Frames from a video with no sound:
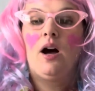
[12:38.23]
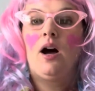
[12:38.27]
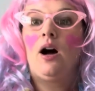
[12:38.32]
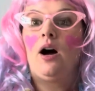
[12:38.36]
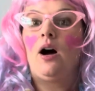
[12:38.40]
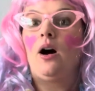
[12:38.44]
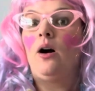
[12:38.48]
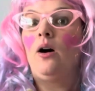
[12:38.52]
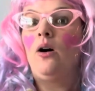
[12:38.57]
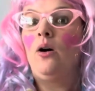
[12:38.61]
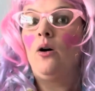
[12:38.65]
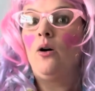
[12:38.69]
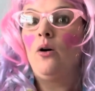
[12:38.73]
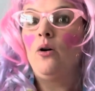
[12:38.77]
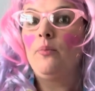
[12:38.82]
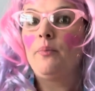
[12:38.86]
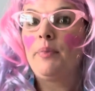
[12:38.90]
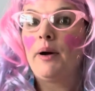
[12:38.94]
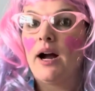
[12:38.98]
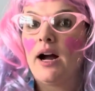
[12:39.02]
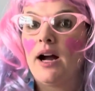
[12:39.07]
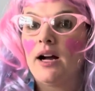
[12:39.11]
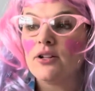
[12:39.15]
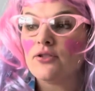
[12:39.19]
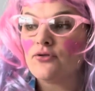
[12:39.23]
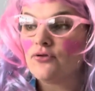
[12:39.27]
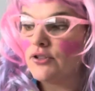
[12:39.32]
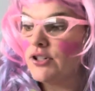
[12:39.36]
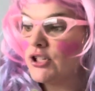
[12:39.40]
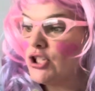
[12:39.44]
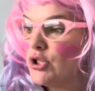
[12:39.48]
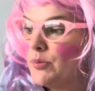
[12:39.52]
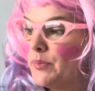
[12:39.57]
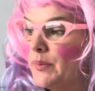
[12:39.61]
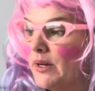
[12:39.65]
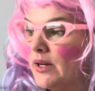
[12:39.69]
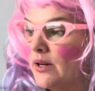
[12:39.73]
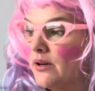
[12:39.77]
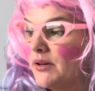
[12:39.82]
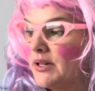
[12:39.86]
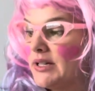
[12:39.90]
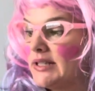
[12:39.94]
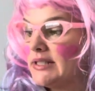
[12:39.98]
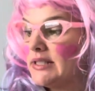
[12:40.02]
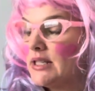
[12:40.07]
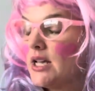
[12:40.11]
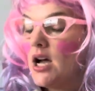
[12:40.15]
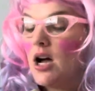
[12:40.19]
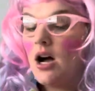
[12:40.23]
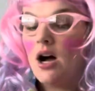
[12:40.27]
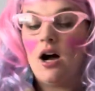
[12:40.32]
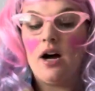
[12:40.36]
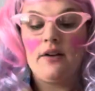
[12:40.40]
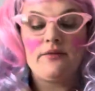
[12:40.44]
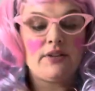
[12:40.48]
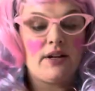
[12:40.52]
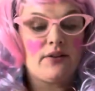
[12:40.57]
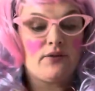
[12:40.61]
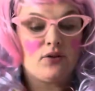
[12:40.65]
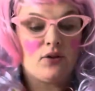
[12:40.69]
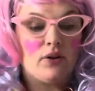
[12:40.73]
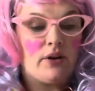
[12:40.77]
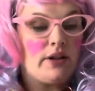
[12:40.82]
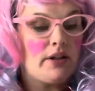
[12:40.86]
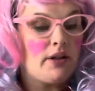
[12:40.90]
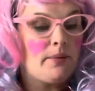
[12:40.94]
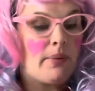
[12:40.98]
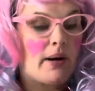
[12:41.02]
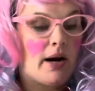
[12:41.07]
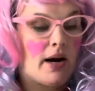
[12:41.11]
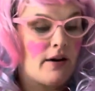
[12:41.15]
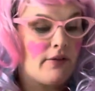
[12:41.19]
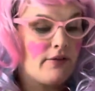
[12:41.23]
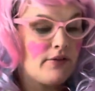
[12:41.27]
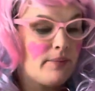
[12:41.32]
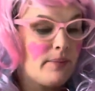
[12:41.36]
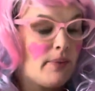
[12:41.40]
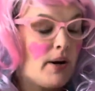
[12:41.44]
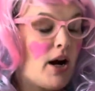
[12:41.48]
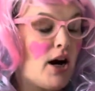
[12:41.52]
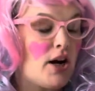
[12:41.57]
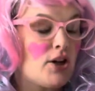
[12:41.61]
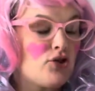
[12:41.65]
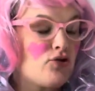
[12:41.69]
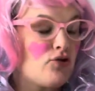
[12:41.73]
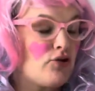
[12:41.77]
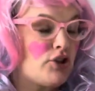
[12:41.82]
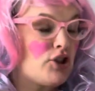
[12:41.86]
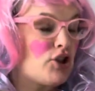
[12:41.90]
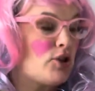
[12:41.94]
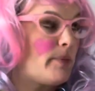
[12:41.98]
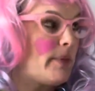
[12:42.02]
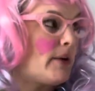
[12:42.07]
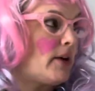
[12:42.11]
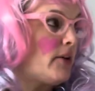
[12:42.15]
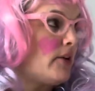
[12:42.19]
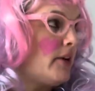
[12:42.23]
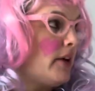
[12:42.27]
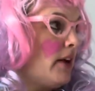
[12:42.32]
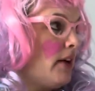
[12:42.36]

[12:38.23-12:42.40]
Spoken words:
Oh, partridge berries. I've never eaten a partridge berry.